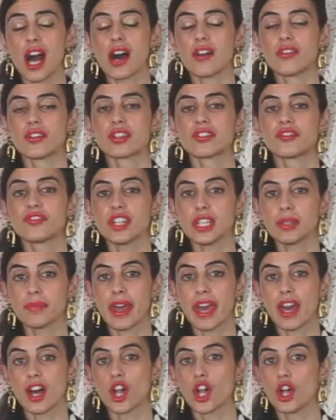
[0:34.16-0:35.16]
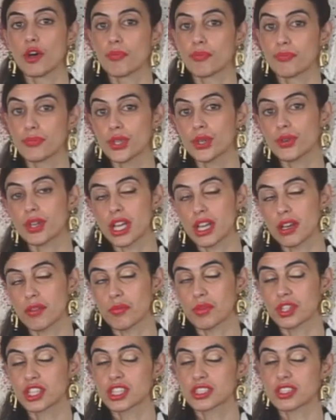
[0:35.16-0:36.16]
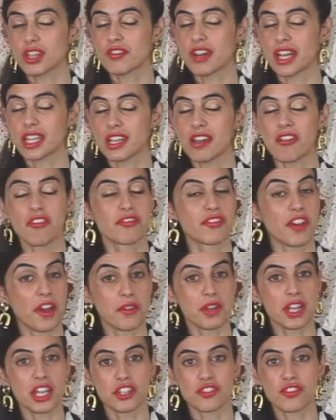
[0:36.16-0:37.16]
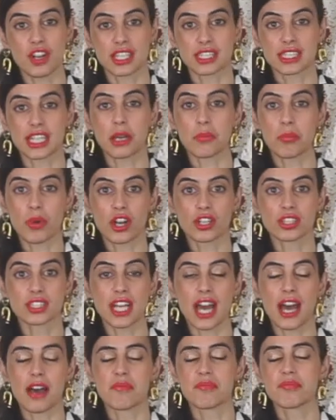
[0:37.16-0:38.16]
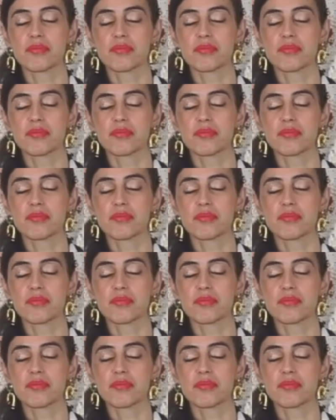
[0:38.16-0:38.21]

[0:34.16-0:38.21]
over female beauty, which is already very interesting per se.